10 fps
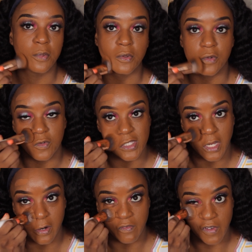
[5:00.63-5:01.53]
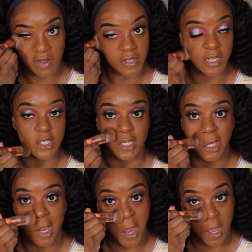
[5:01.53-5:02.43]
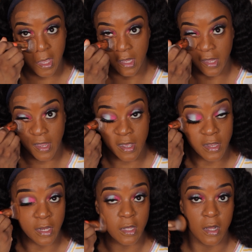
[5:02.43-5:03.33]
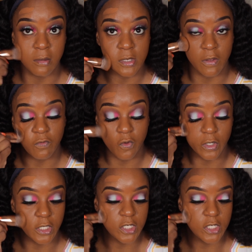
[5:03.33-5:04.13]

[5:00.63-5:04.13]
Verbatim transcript: Proof Serum Foundation. It, it comes in 40